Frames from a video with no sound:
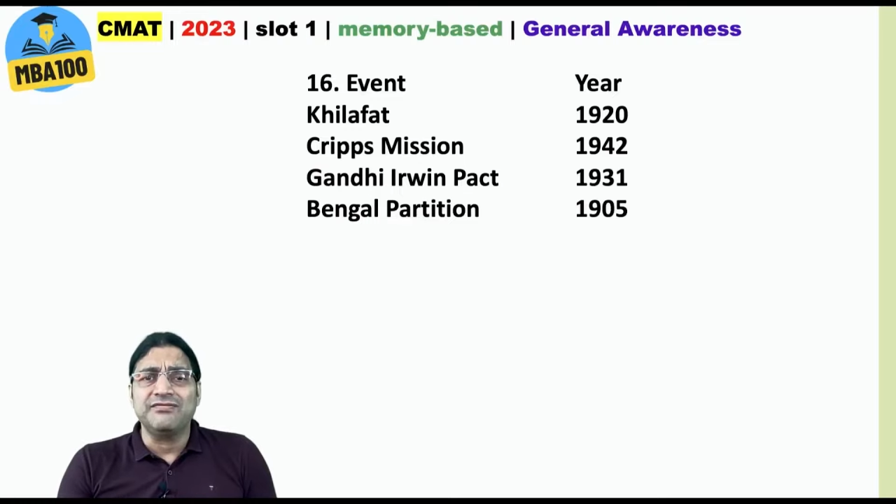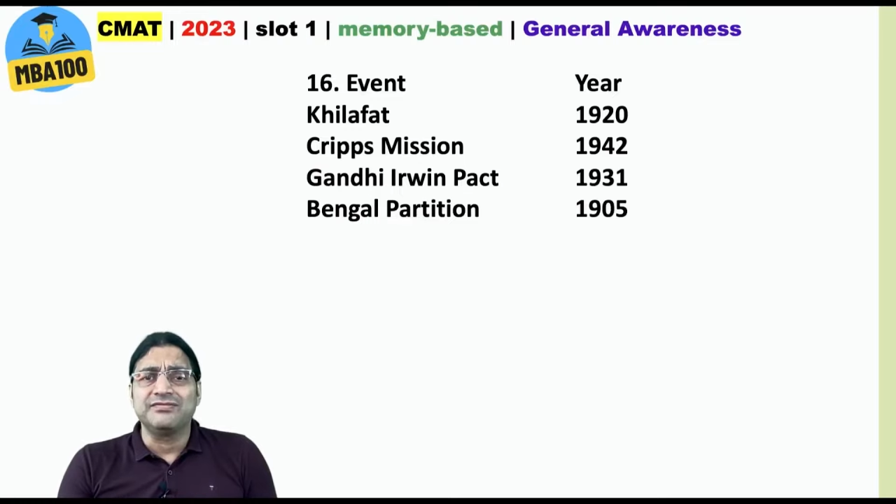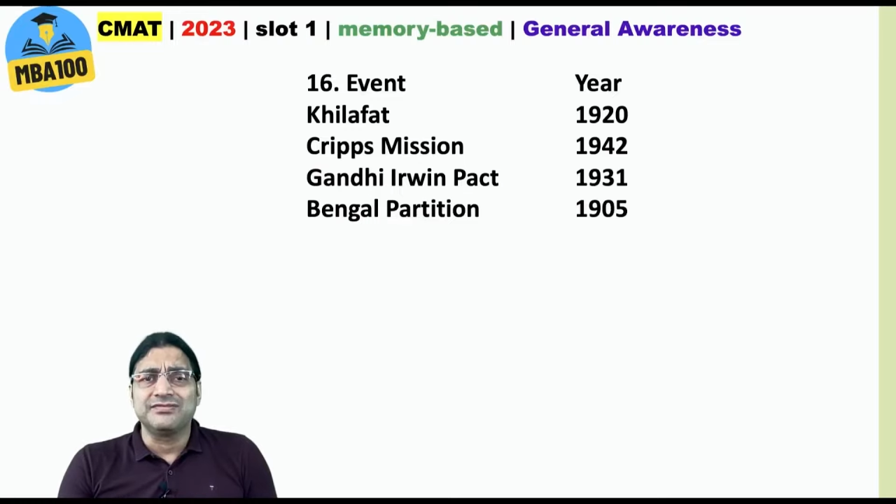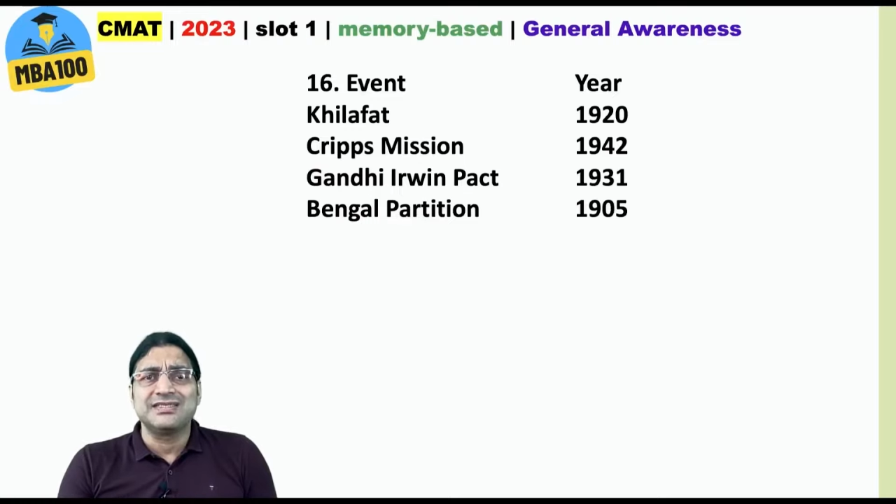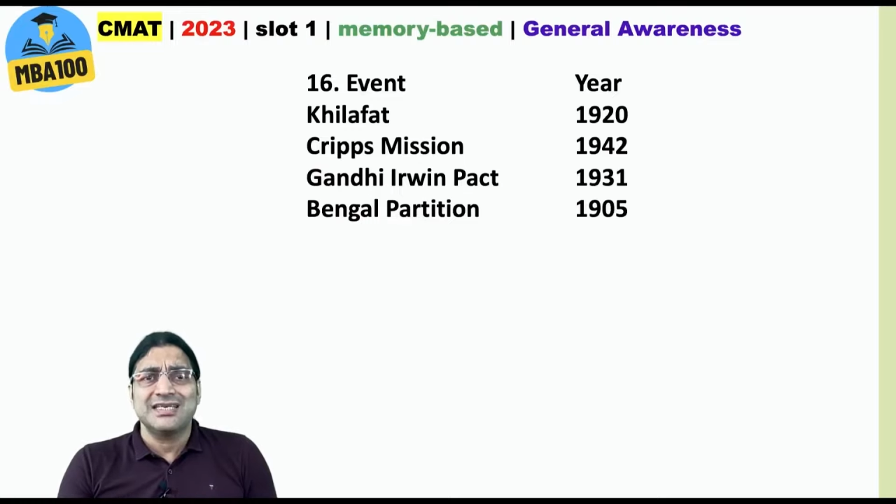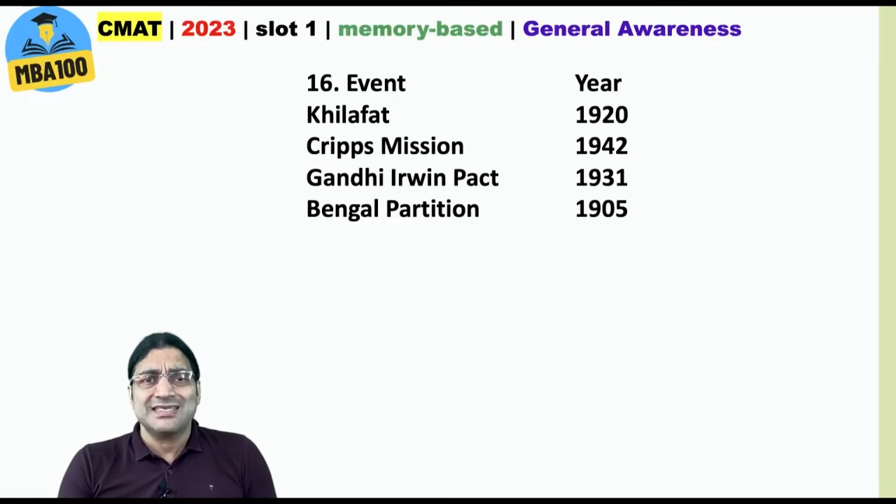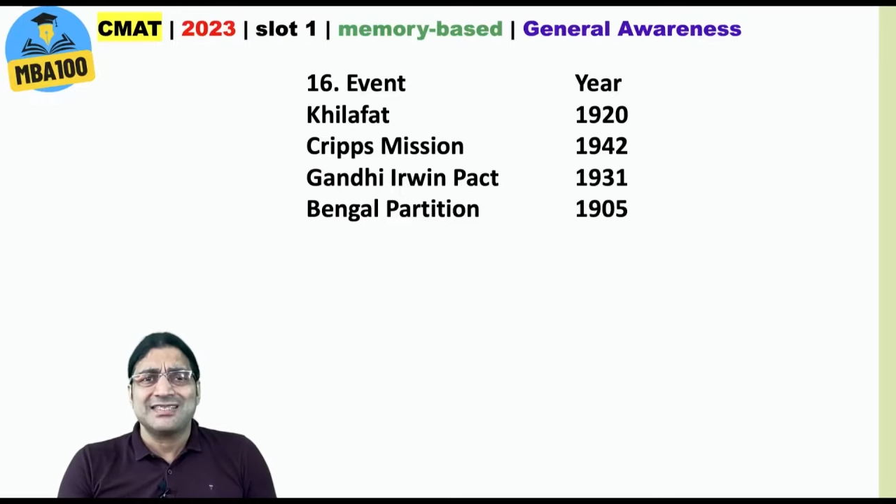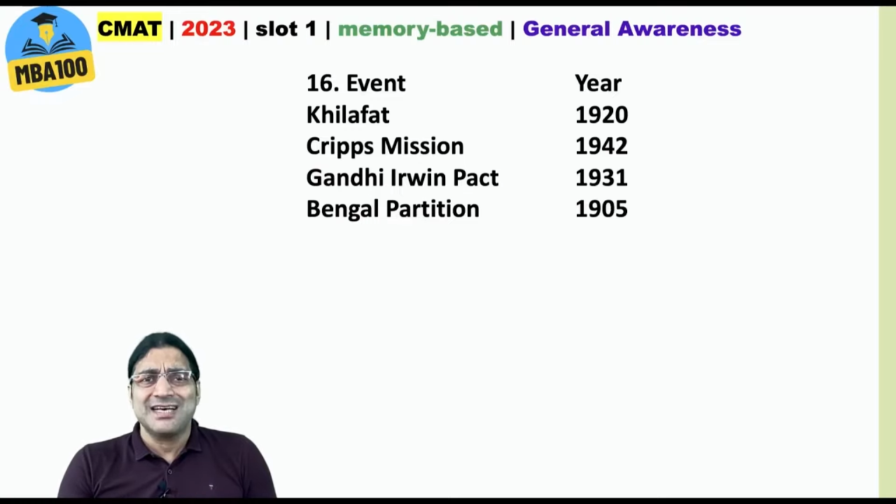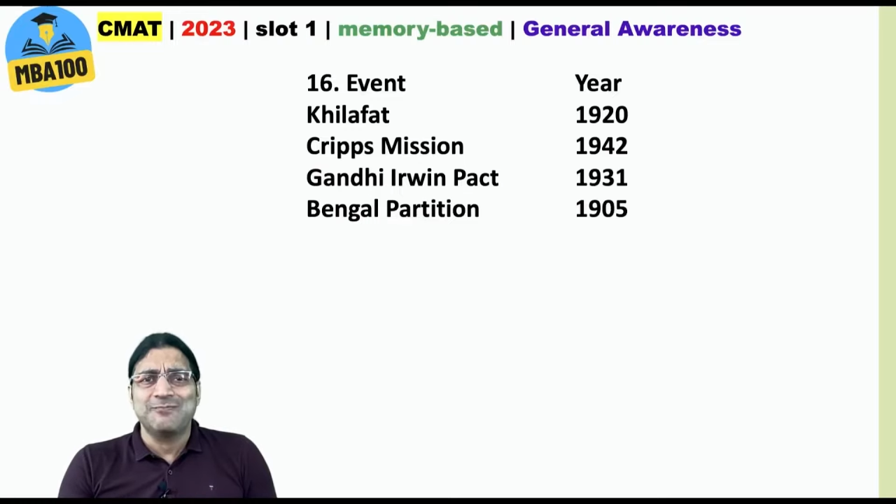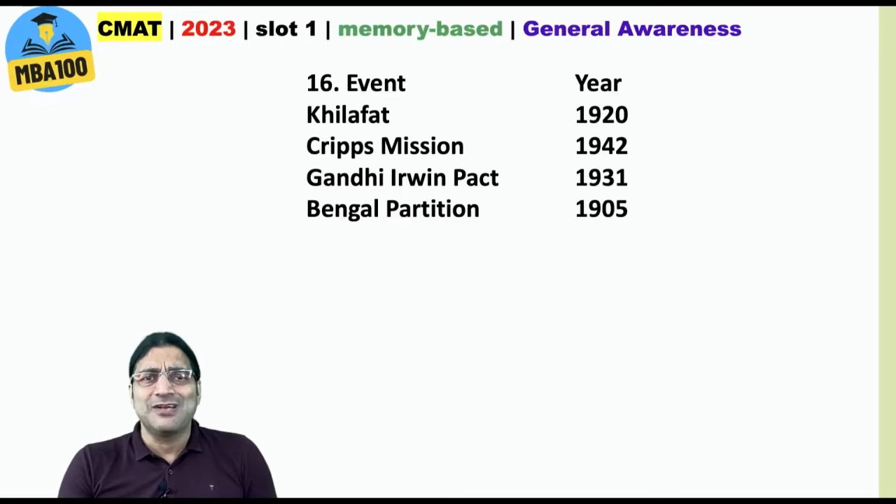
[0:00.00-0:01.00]
This,
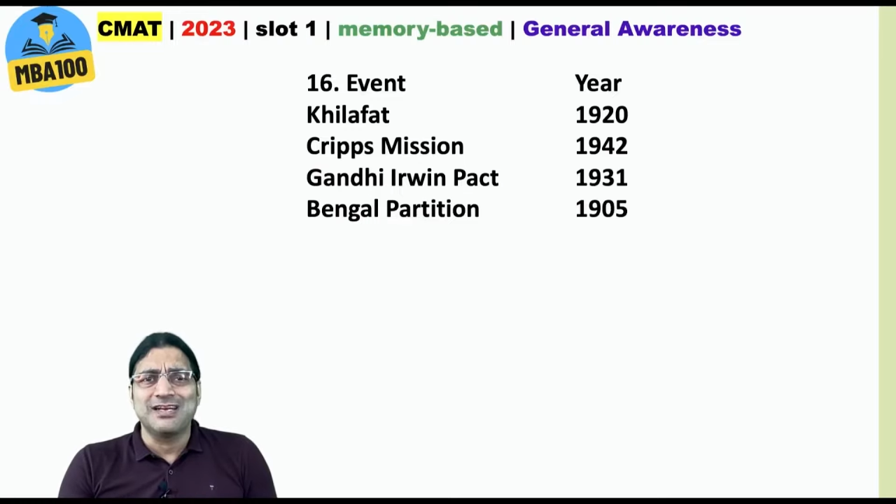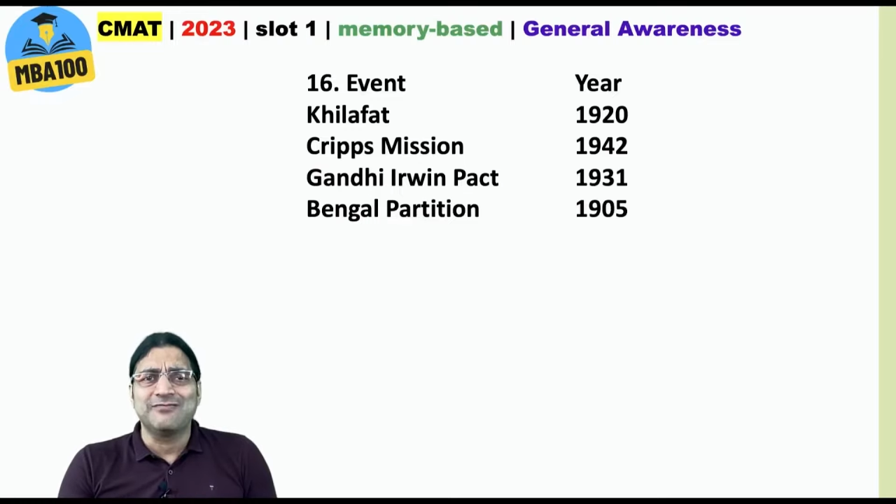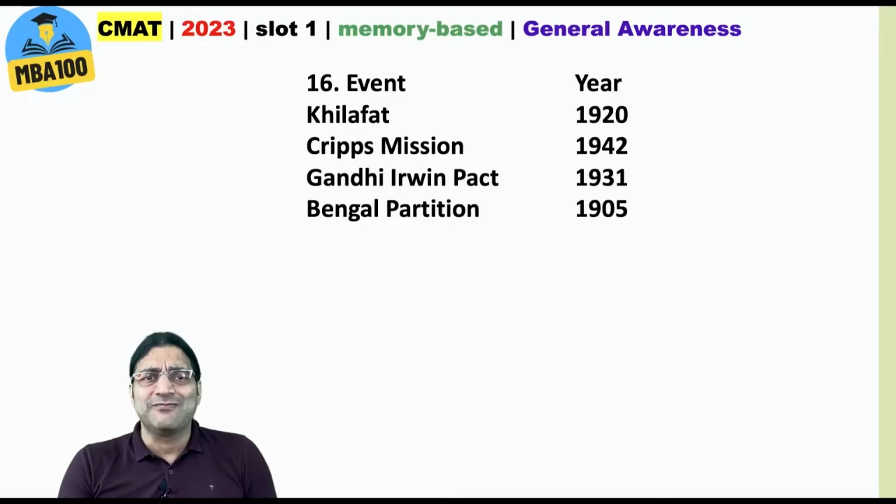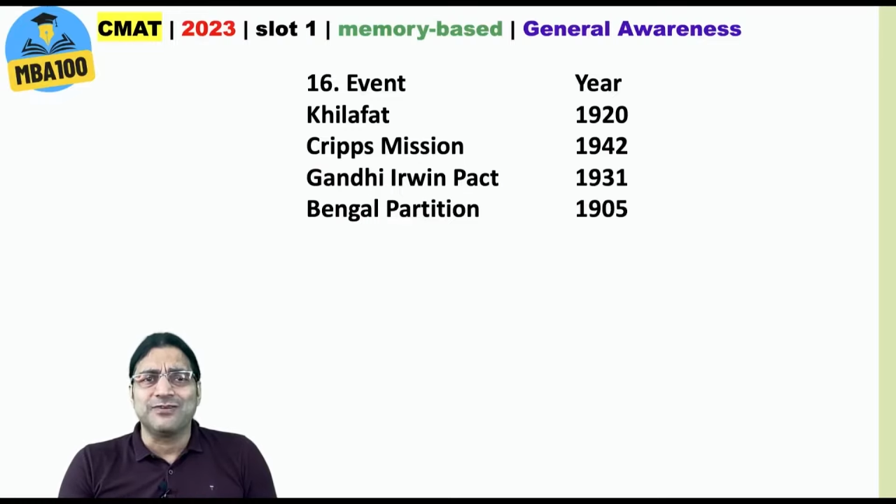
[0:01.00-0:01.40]
I believe,